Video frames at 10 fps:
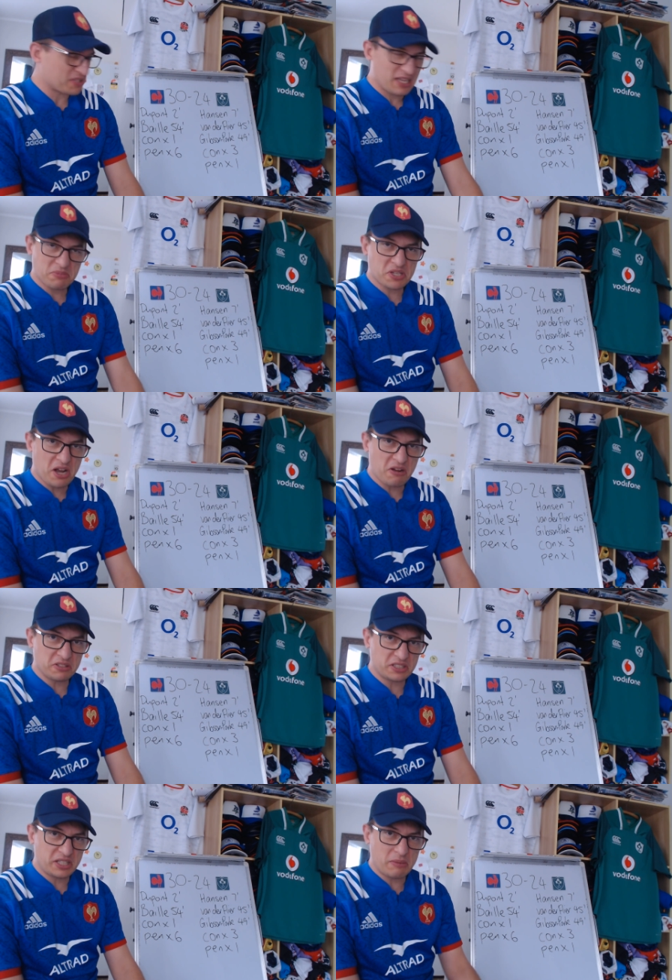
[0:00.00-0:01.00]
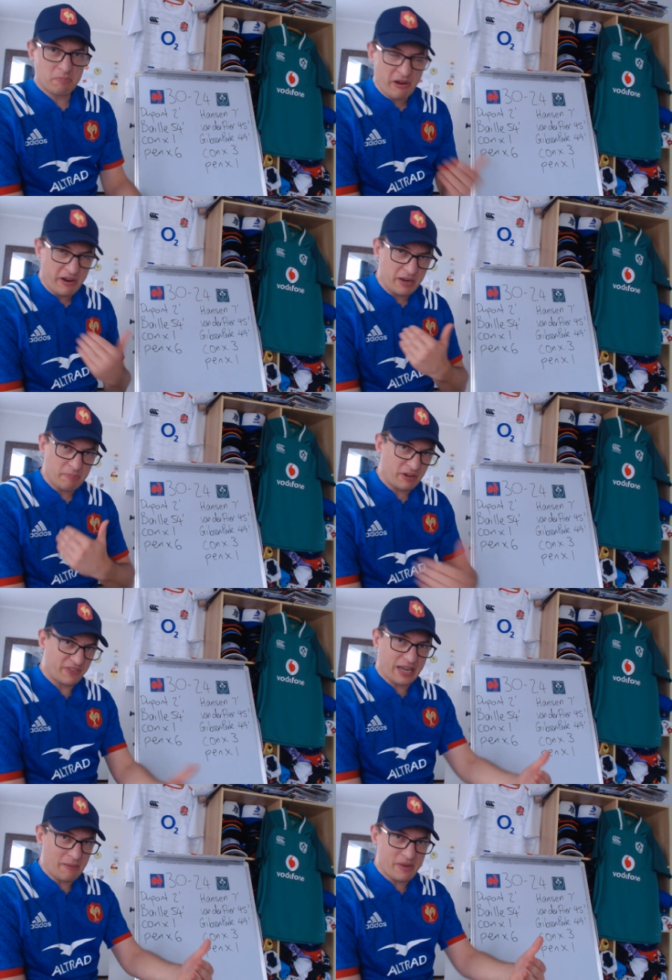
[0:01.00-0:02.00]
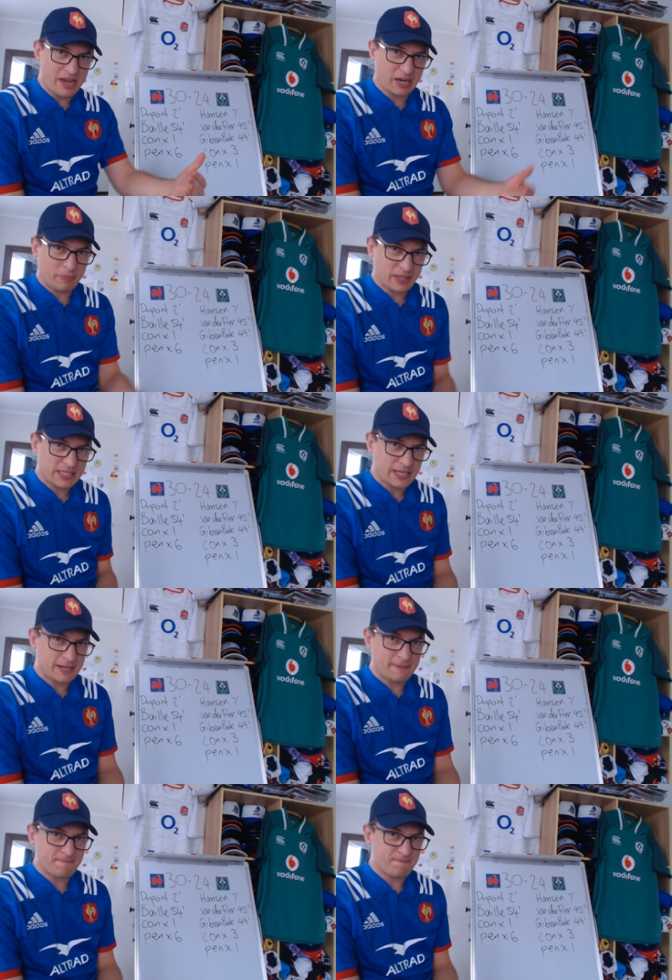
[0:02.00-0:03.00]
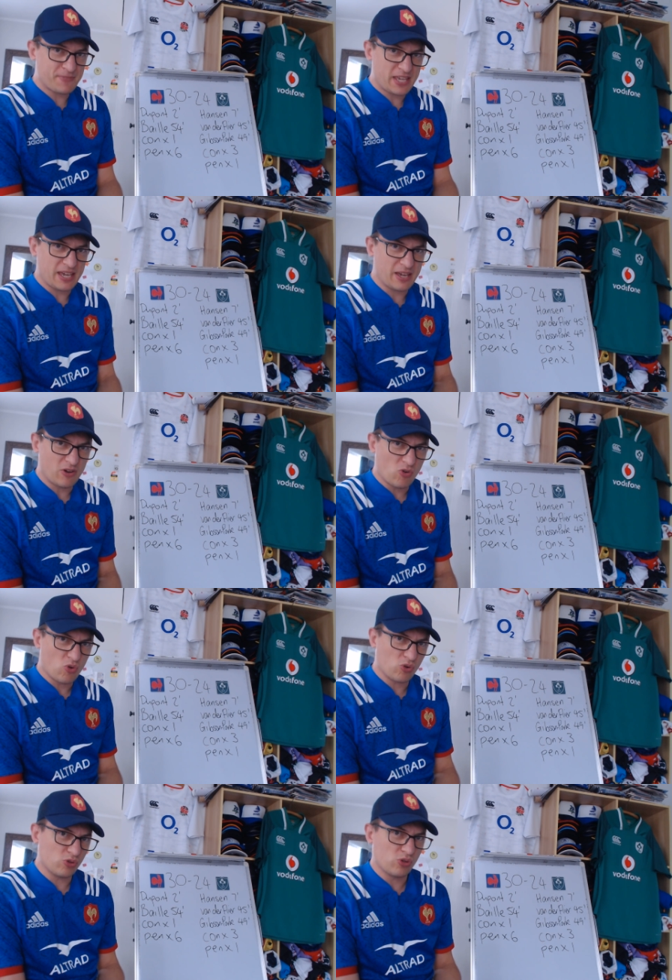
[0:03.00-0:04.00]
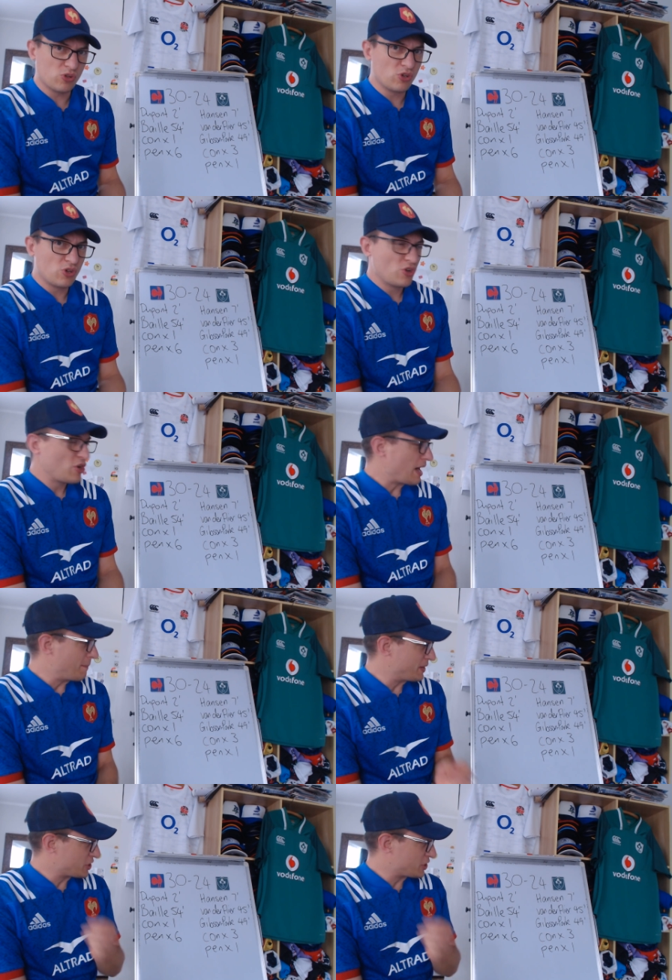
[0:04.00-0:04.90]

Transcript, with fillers: Seems like Ireland dead and buried. Bit of a comeback. But yeah, all a bit